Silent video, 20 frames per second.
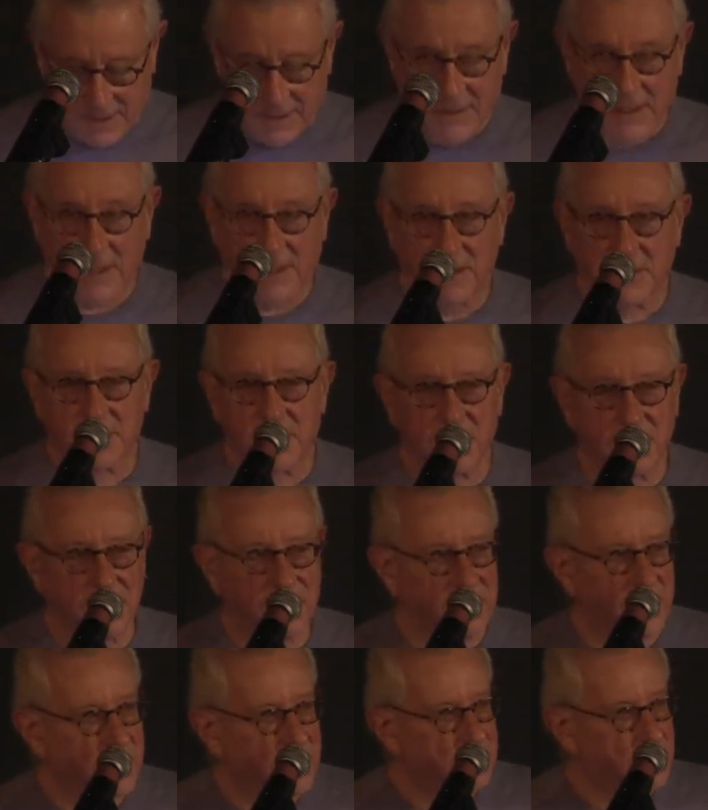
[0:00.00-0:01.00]
Thanks to
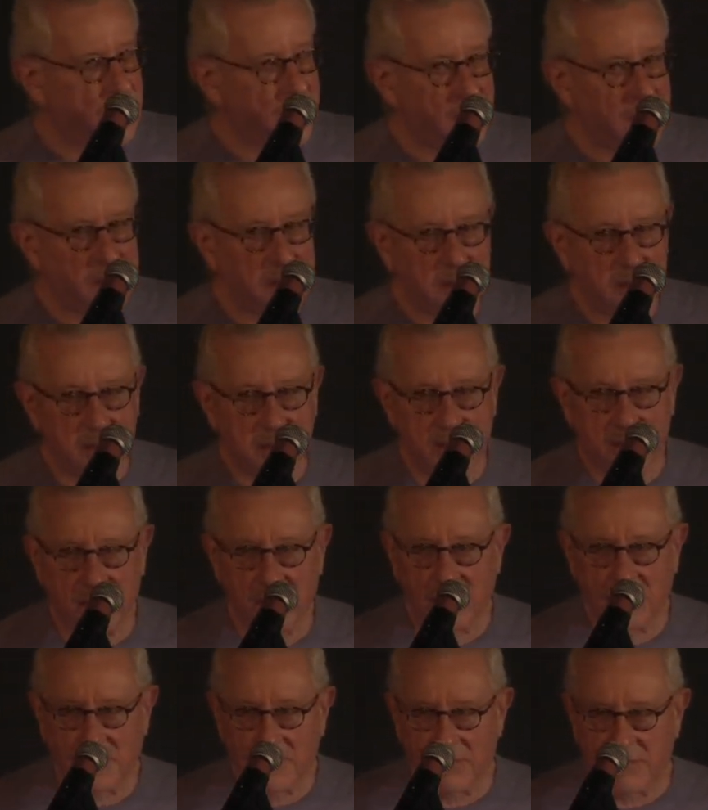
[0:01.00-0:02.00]
fellow panelists
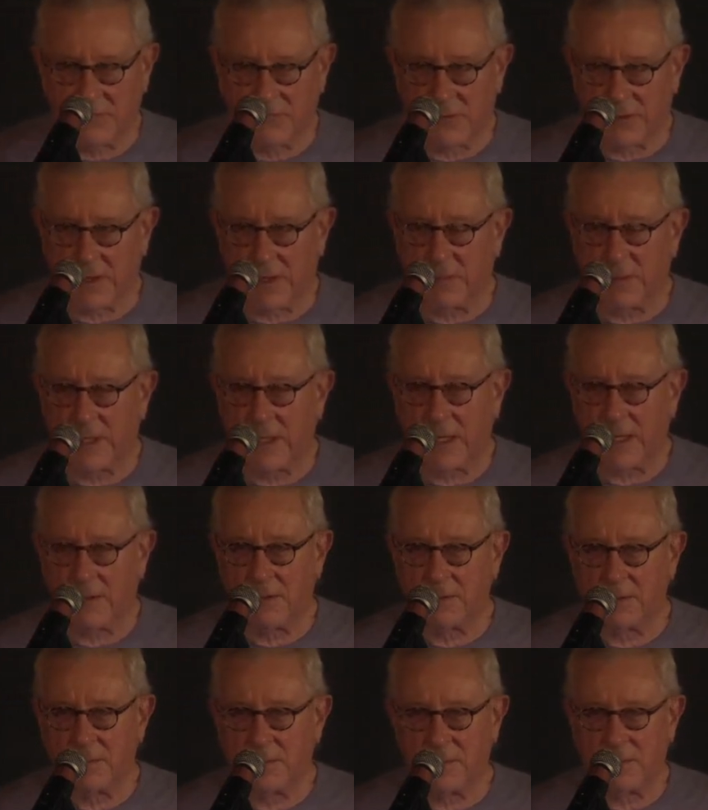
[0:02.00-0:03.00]
and all of you for coming out,